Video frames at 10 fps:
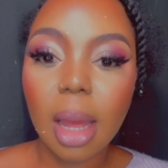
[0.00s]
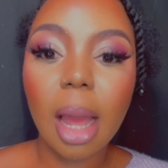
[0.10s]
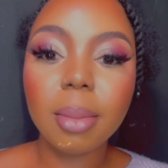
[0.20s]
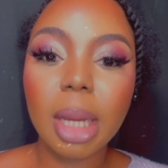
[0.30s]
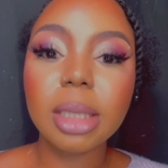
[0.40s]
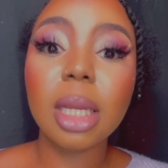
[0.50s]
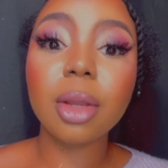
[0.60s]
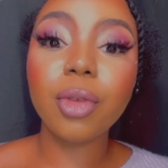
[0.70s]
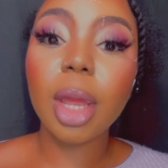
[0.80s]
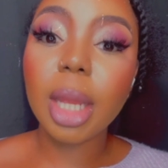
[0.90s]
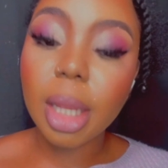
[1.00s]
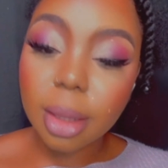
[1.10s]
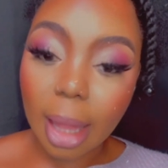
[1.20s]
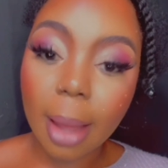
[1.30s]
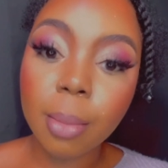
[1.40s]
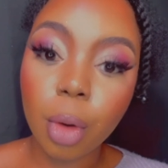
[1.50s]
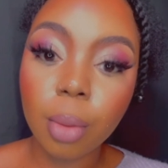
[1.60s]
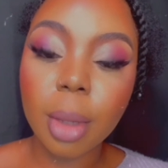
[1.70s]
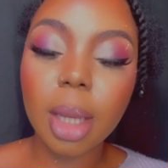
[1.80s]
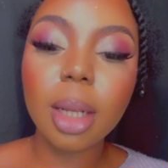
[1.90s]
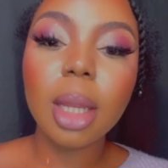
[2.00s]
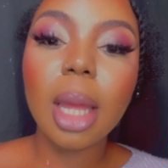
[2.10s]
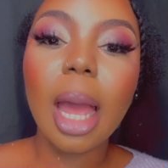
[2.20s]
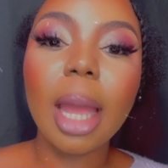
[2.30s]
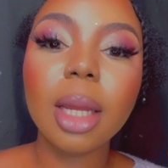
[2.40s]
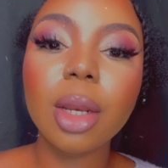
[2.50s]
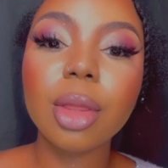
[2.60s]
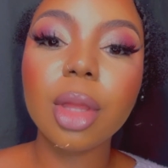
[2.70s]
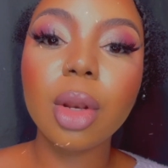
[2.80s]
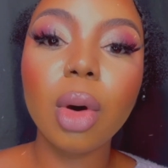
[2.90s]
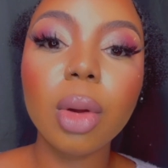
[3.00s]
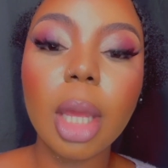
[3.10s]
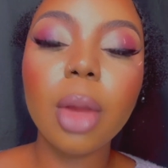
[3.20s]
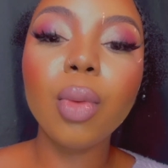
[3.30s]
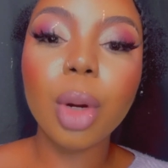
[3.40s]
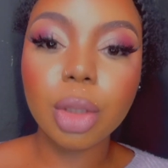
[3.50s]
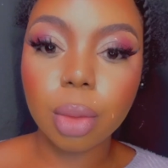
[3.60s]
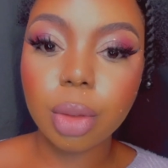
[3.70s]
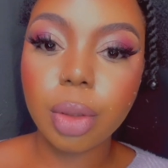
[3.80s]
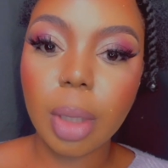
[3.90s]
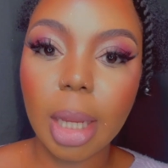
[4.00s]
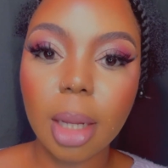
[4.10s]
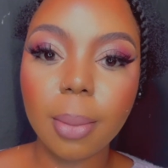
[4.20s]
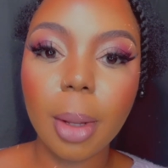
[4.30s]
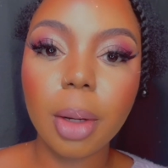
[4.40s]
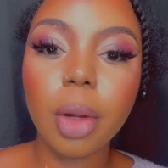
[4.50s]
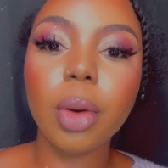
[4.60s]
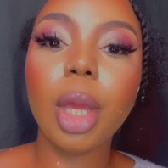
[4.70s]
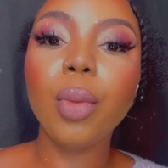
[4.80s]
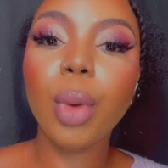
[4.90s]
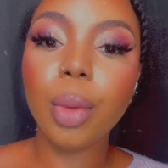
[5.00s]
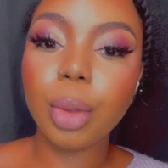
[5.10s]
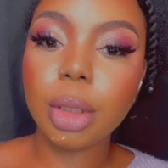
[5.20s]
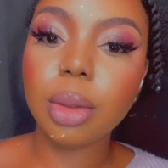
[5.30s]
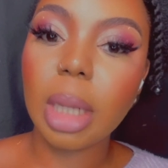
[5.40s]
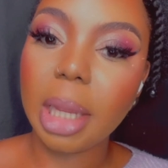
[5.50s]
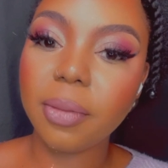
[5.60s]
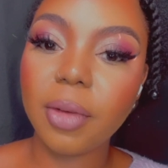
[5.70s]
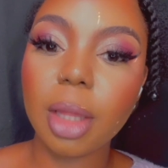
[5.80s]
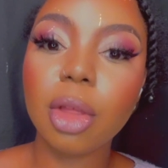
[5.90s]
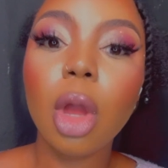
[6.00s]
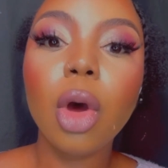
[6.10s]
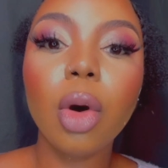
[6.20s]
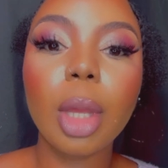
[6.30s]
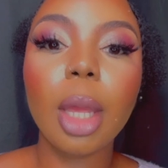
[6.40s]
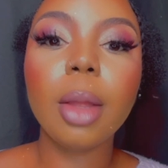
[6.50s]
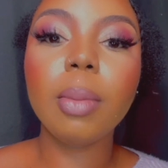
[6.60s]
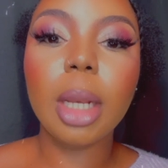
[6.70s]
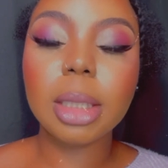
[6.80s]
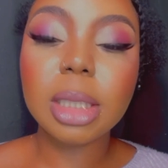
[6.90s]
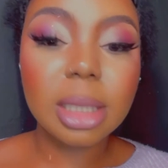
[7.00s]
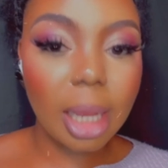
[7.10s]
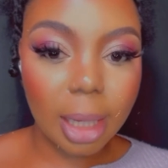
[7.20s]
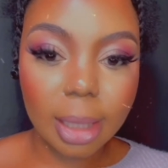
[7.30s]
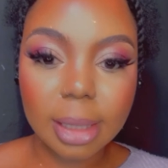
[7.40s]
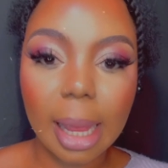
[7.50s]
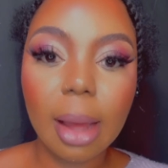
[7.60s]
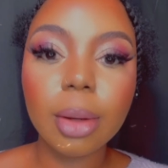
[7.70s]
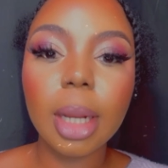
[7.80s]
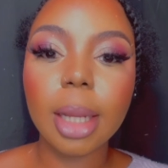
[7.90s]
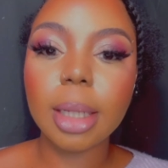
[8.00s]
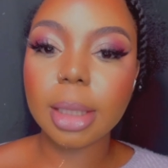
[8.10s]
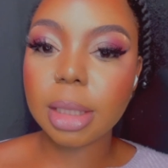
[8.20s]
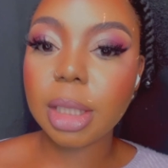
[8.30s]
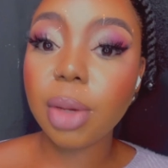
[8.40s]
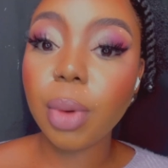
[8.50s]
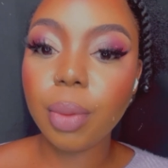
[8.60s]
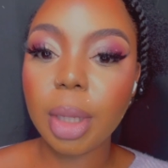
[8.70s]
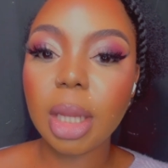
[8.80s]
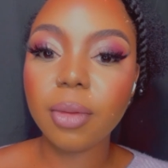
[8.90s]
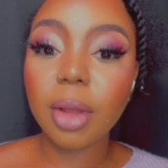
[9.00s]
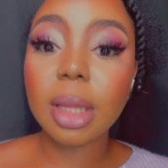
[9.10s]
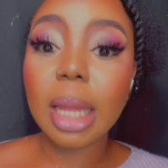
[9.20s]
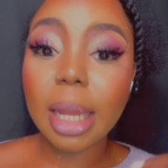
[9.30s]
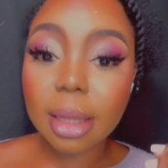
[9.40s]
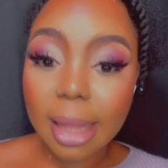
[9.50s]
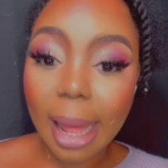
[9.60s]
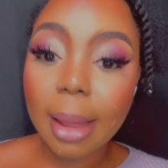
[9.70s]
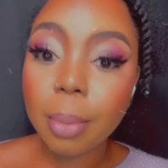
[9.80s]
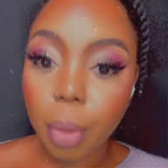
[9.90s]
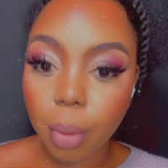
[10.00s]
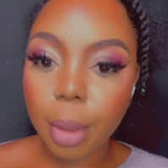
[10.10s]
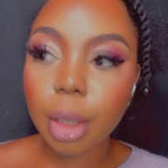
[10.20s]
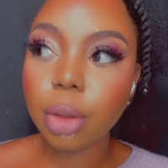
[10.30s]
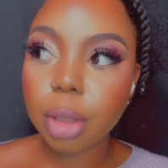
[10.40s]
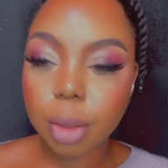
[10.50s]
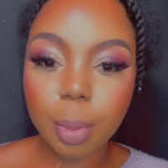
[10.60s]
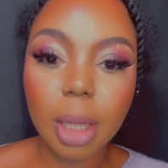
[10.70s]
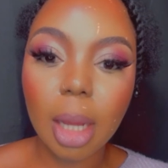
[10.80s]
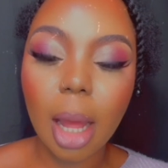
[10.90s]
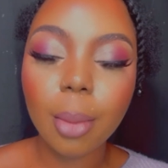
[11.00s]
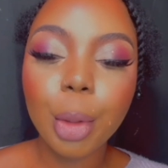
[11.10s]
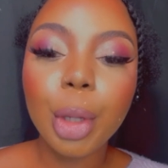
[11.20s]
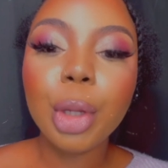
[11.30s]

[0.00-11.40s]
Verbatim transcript: I'm not satisfied. In that moment, I could have said, "Okay, what don't you like about it? Okay, what would you like fixed? Okay, let's take it down and let's see what we can fix." In that moment, you speak up.